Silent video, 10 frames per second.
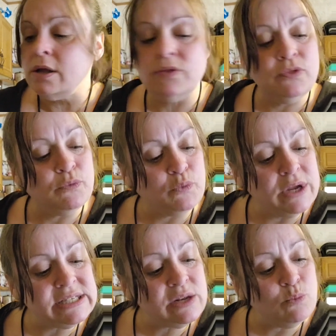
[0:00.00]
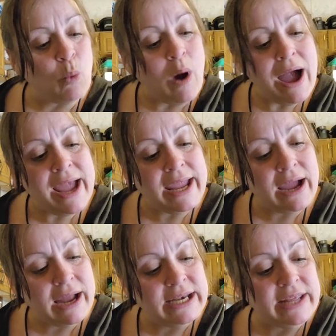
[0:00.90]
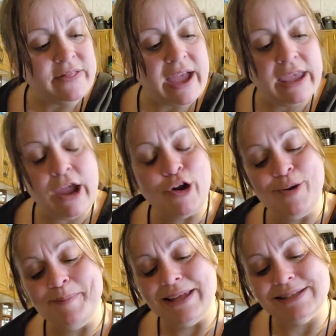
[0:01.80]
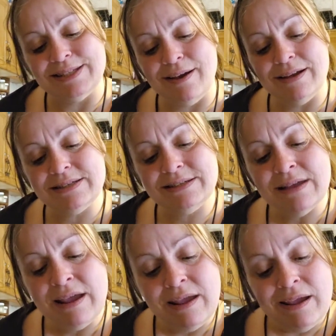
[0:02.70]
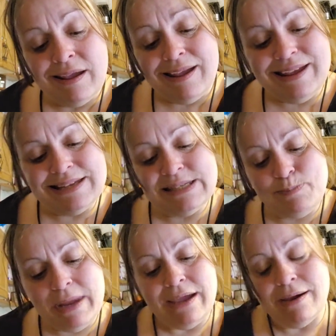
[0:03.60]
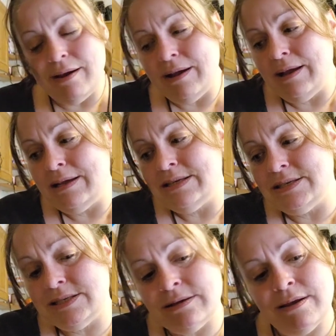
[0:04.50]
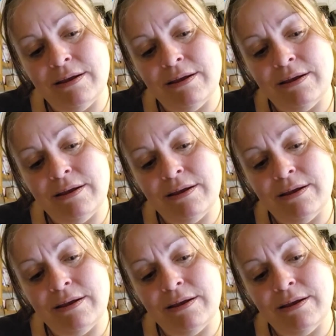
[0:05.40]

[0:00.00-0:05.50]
The reason why I need that caramel sauce is because